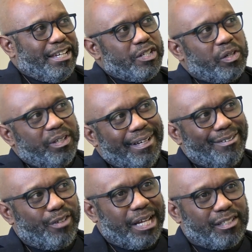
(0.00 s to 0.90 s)
you know,
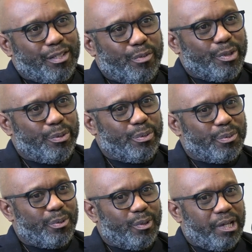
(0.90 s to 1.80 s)
as someone
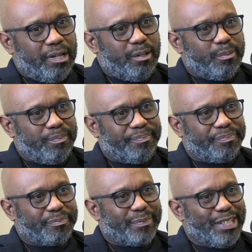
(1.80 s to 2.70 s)
who
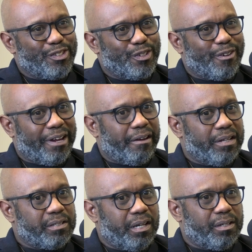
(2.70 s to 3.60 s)
is the great
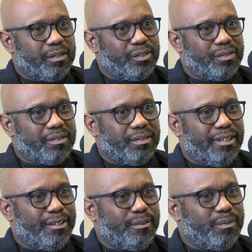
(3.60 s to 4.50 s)
grandchild
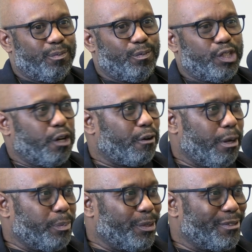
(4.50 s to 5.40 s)
of
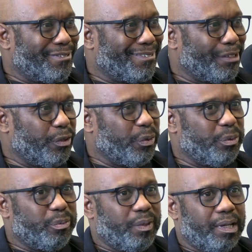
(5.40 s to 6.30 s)
sharecroppers,
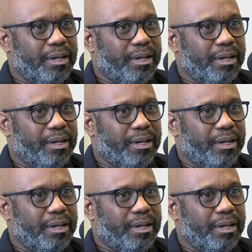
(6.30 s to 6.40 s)
who